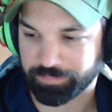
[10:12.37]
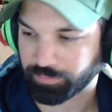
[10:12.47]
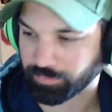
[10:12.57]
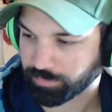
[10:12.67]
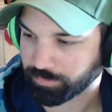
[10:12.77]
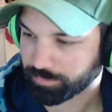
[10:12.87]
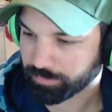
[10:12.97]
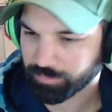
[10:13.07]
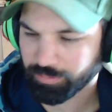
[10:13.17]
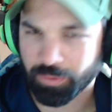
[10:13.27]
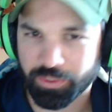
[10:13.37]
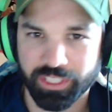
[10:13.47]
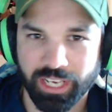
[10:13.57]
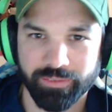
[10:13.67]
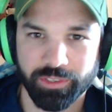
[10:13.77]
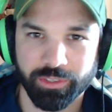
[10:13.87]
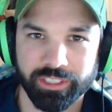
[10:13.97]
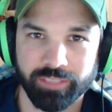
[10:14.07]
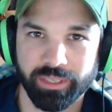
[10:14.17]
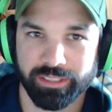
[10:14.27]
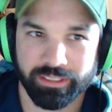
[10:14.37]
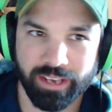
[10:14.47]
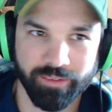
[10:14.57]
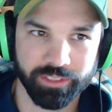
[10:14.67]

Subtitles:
which is kind of interesting because I'd never seen one.